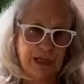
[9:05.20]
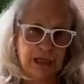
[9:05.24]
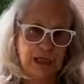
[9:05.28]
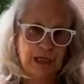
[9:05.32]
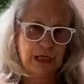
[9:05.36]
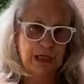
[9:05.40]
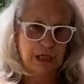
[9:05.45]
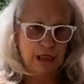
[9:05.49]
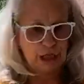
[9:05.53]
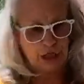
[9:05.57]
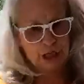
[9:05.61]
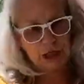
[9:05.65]

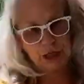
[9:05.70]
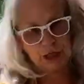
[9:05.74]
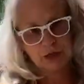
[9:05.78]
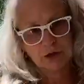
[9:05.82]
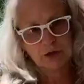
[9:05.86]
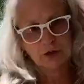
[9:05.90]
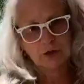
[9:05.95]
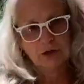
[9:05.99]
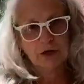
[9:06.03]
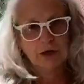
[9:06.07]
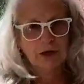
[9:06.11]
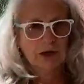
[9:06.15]
in
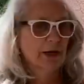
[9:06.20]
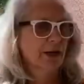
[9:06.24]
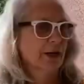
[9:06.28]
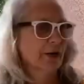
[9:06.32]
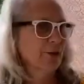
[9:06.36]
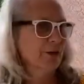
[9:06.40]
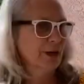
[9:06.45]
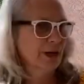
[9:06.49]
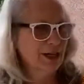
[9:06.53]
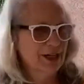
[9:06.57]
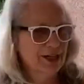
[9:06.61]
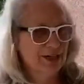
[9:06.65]
here and
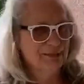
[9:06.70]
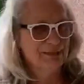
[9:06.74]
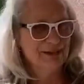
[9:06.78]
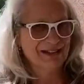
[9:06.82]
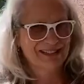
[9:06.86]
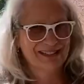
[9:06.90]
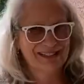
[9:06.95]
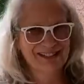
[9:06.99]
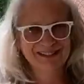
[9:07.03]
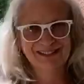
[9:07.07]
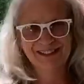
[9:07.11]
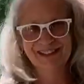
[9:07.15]
going into my
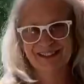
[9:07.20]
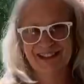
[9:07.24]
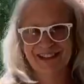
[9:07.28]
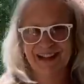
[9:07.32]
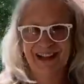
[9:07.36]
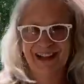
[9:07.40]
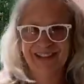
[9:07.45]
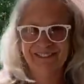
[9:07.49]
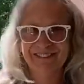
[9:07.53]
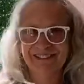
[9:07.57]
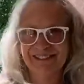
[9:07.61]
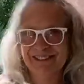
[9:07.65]
studio and
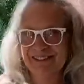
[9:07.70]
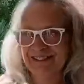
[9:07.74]
office.